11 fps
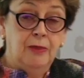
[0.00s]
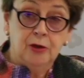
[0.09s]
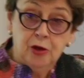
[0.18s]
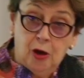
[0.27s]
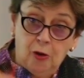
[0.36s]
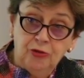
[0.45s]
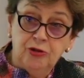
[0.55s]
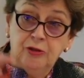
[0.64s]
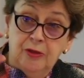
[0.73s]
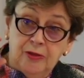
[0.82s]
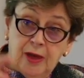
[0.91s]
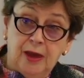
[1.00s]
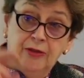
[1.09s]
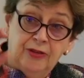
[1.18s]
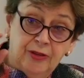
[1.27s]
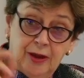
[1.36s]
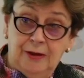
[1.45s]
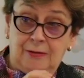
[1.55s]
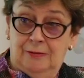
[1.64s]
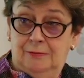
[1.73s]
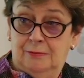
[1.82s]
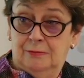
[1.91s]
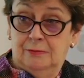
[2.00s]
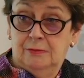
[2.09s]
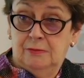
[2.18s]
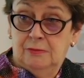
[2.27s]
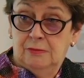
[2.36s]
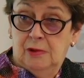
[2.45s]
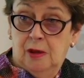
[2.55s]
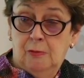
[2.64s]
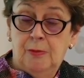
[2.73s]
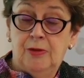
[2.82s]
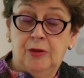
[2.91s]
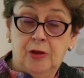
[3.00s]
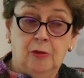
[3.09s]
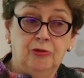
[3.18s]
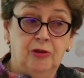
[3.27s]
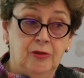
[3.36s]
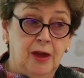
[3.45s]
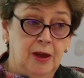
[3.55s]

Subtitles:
And the culture that they set will be the culture they